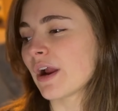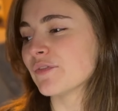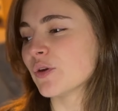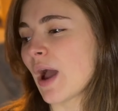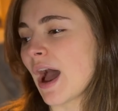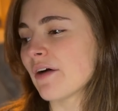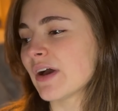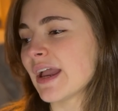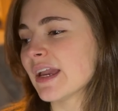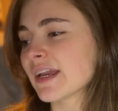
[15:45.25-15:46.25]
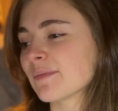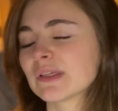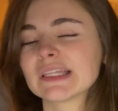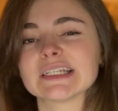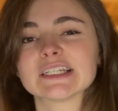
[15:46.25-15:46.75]
if you have a
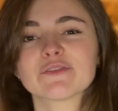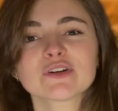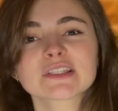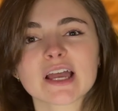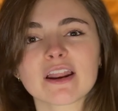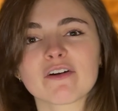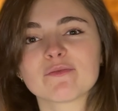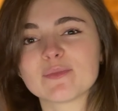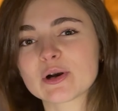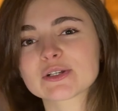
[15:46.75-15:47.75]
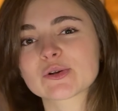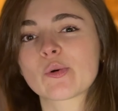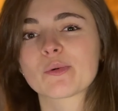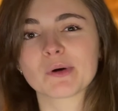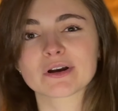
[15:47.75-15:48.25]
completely different set of books
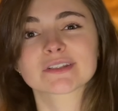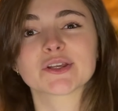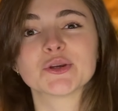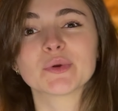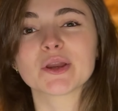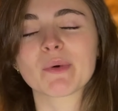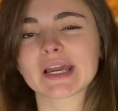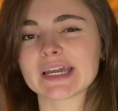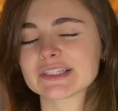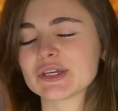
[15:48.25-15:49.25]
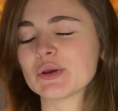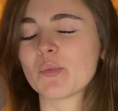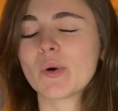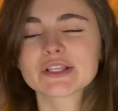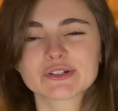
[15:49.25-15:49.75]
or books that you really want to get to.
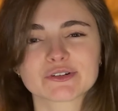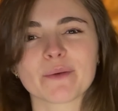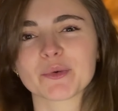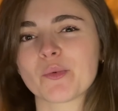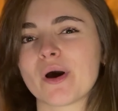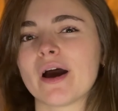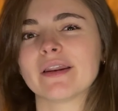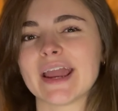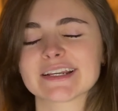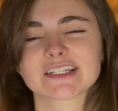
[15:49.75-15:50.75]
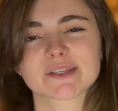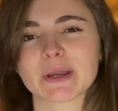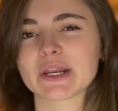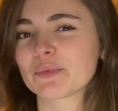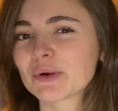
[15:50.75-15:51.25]
What is your #1
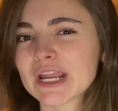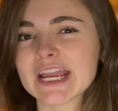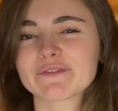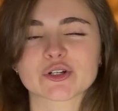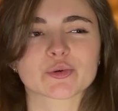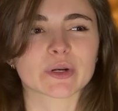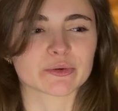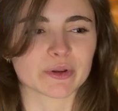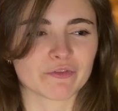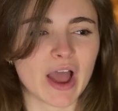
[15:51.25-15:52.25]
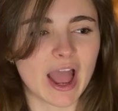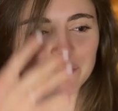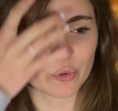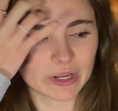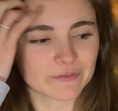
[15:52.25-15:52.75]
anticipated read for 2025,
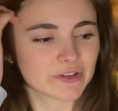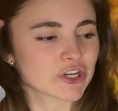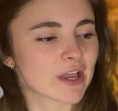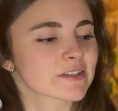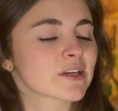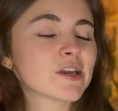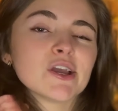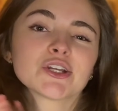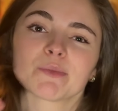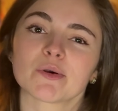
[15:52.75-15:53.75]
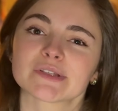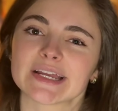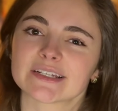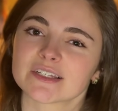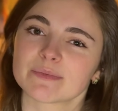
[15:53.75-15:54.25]
or even just your most
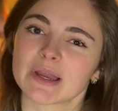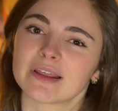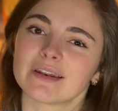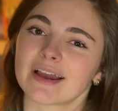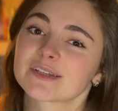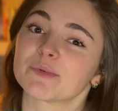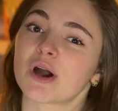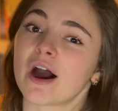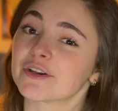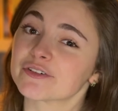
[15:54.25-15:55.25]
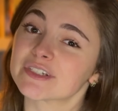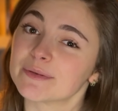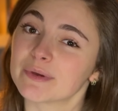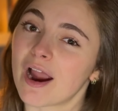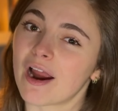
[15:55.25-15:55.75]
anticipated next book on your
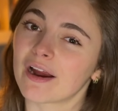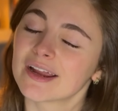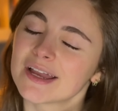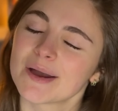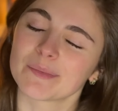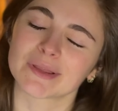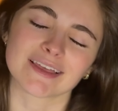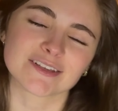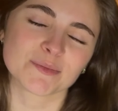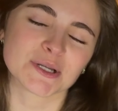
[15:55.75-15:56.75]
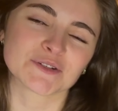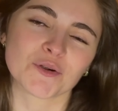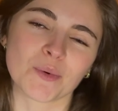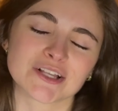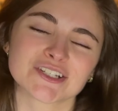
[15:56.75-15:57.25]
TBR? But thanks so much for
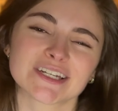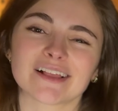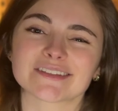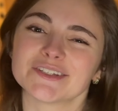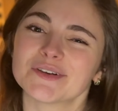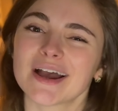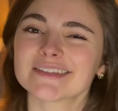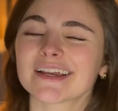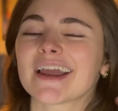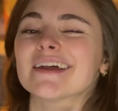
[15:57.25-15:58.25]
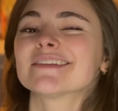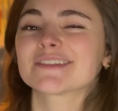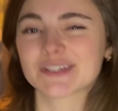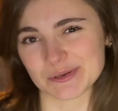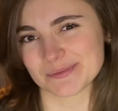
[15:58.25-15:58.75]
watching, and I'll see you guys again
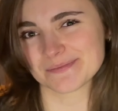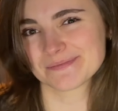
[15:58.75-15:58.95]
soon.